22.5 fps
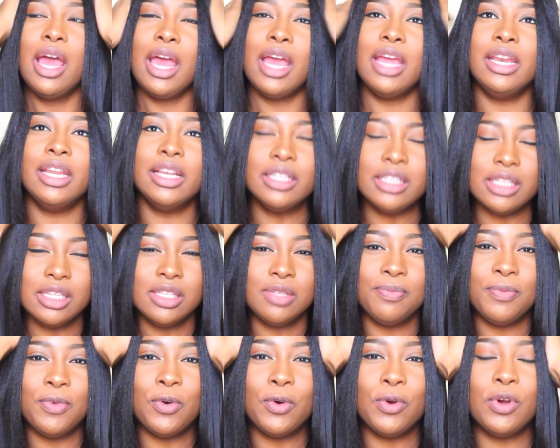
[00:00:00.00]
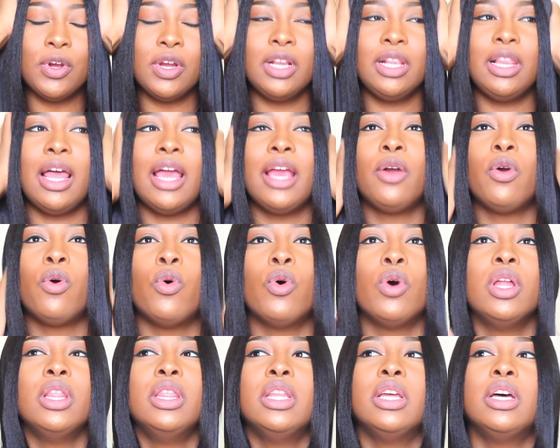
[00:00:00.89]
And this is more like
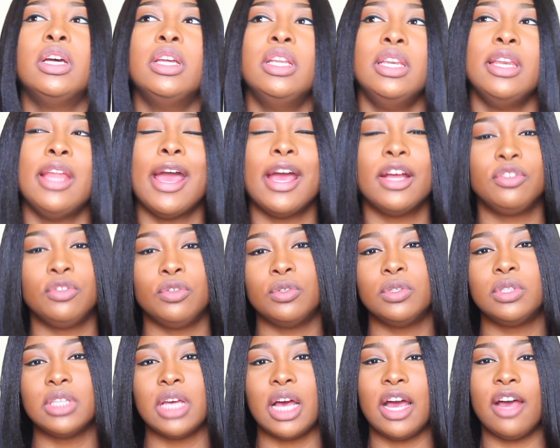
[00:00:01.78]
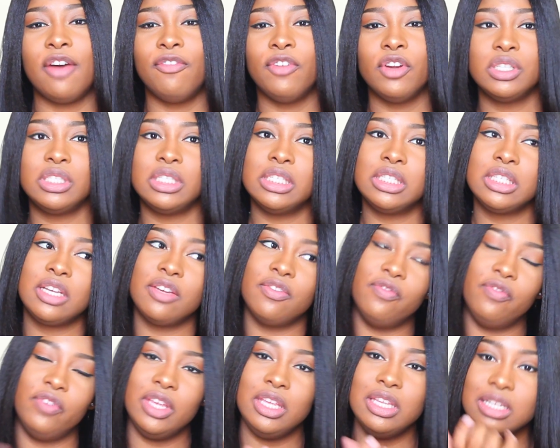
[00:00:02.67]
on the natural side versus
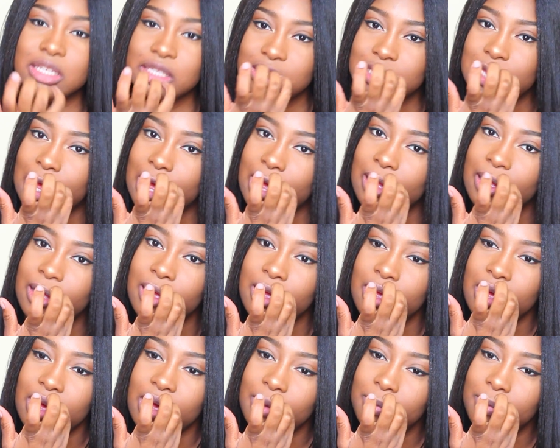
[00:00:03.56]
convenient side,